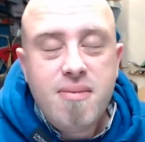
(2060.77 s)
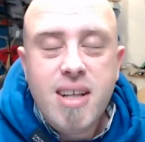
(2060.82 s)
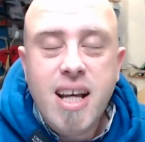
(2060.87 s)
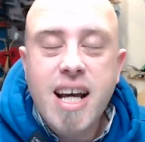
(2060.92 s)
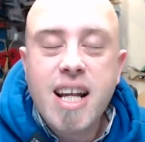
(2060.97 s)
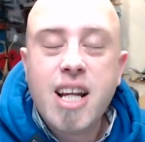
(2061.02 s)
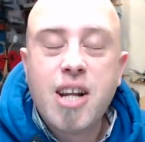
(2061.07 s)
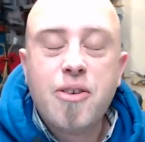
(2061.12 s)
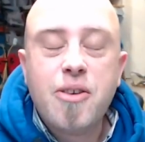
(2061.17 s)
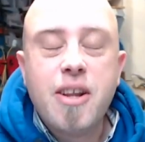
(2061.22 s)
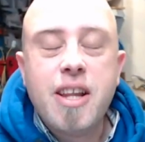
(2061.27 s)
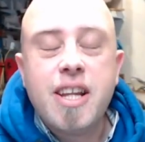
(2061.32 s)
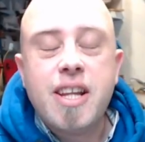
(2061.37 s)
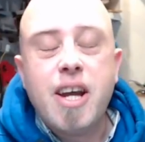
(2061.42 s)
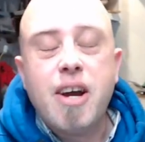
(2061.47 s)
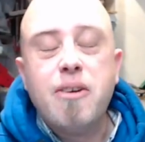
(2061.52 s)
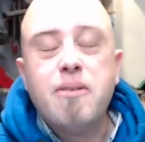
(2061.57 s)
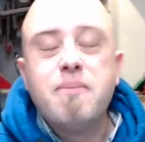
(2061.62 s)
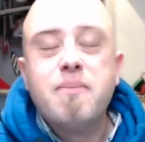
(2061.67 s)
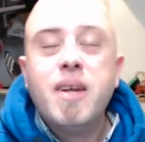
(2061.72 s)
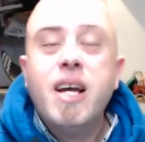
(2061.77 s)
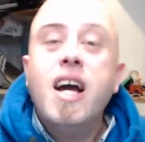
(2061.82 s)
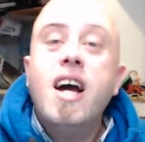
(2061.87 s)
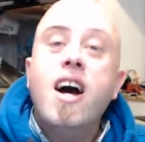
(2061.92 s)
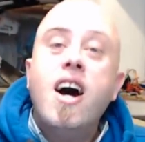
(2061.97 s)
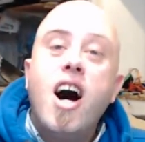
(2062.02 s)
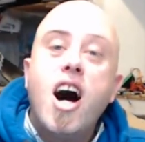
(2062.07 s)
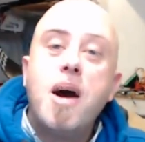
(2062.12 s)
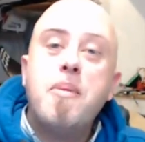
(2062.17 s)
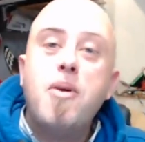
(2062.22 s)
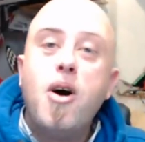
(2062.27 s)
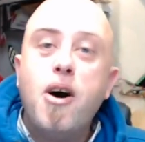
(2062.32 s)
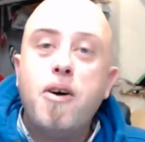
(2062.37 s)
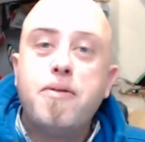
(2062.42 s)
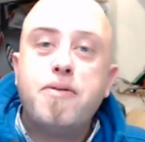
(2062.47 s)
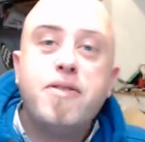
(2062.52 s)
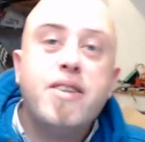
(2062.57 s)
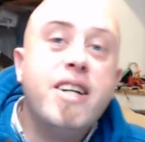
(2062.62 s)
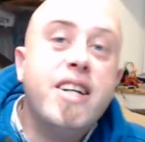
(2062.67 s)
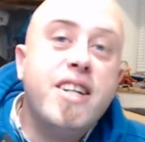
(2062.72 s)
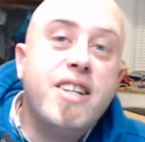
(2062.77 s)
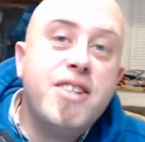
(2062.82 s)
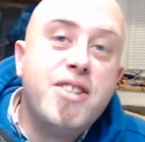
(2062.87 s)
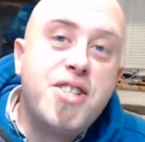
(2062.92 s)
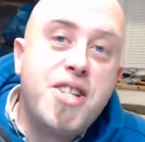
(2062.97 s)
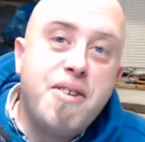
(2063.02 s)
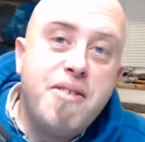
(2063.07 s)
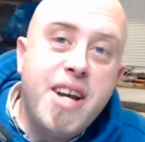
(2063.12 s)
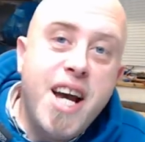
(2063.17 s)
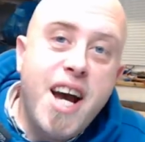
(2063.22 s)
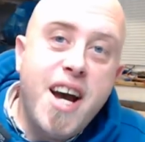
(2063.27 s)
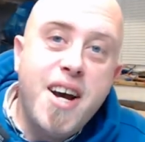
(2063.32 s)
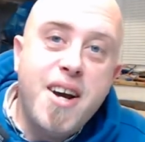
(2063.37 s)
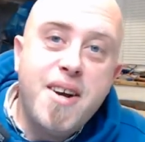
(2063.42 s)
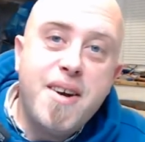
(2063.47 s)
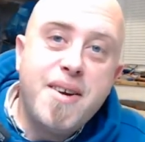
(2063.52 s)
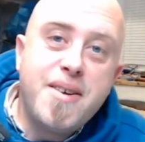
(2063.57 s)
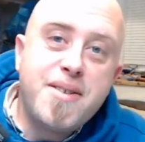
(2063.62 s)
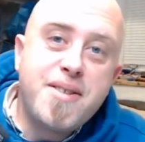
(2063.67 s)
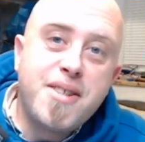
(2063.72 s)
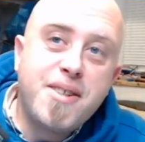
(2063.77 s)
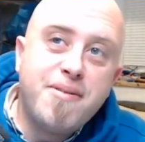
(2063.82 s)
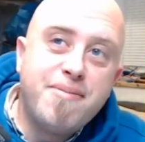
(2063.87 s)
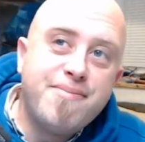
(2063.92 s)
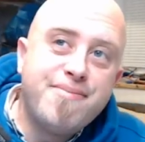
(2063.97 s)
And on that note, I'm off. Cheerios!